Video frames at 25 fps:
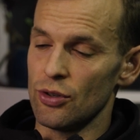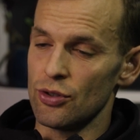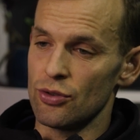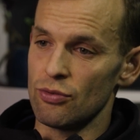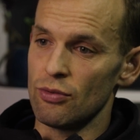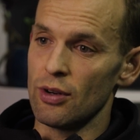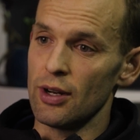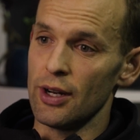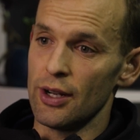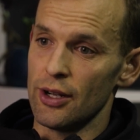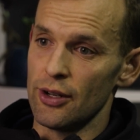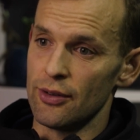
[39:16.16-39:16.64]

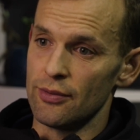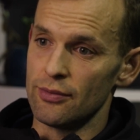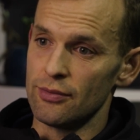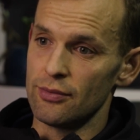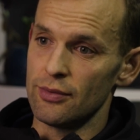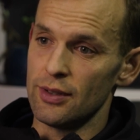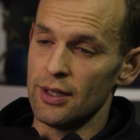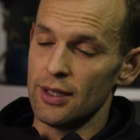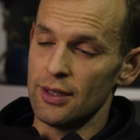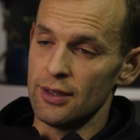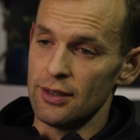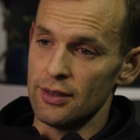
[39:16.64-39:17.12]
really good,
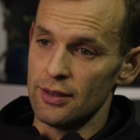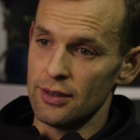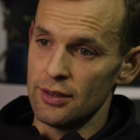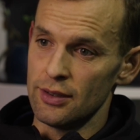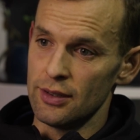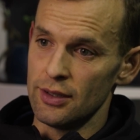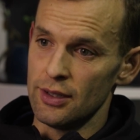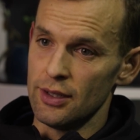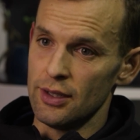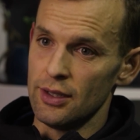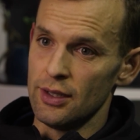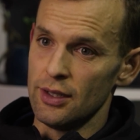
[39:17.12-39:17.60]
and
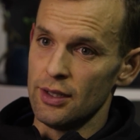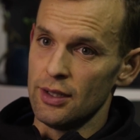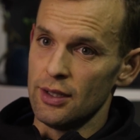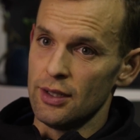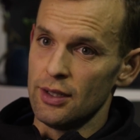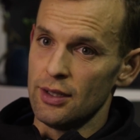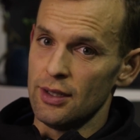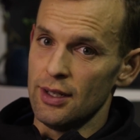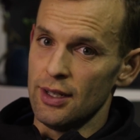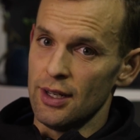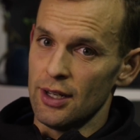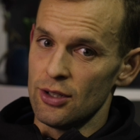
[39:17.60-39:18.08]

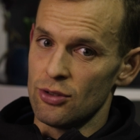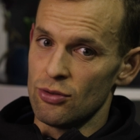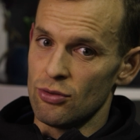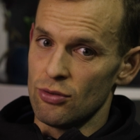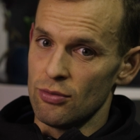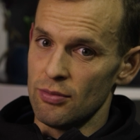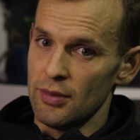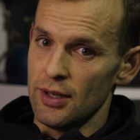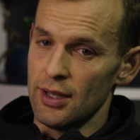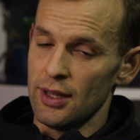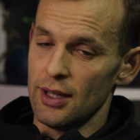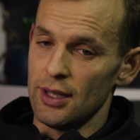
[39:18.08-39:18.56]
it
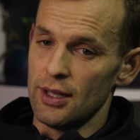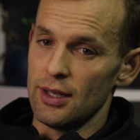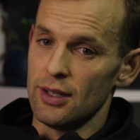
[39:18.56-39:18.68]
taught me